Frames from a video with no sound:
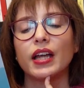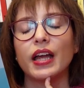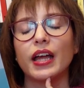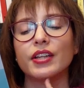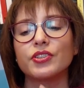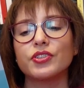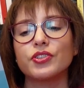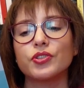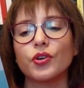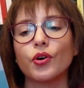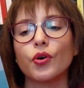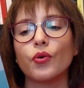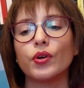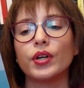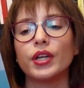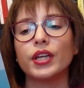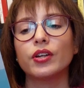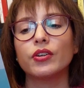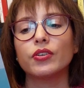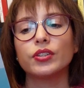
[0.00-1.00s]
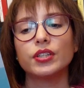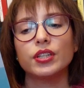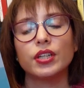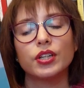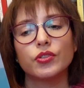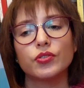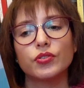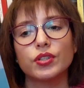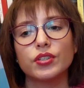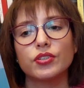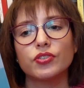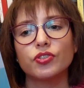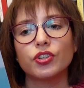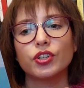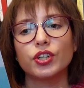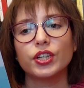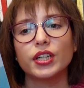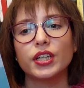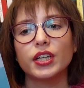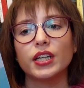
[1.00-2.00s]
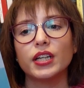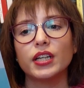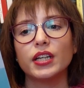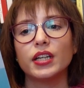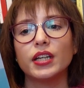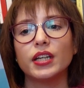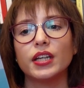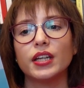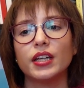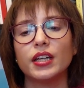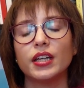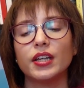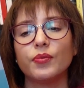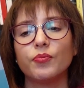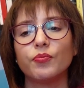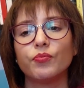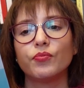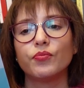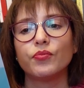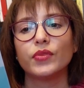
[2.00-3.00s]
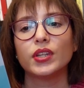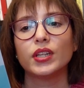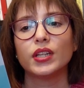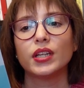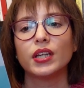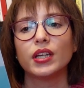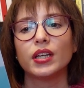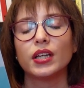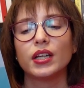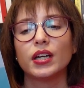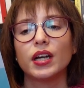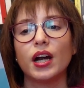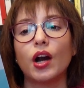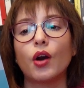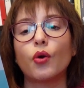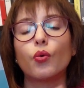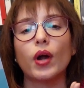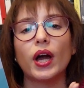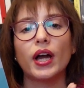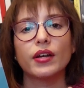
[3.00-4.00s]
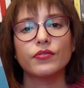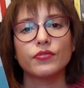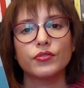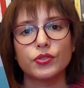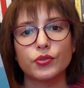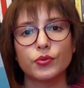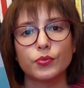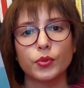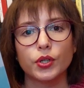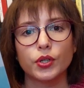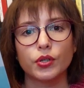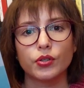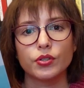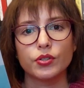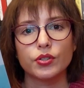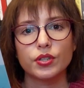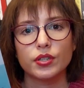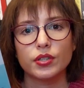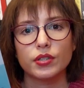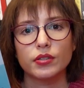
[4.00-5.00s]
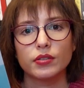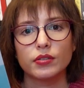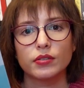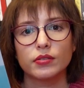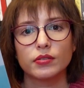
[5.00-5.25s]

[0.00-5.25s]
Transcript: And so he continues his journey. He arrives to Manosque.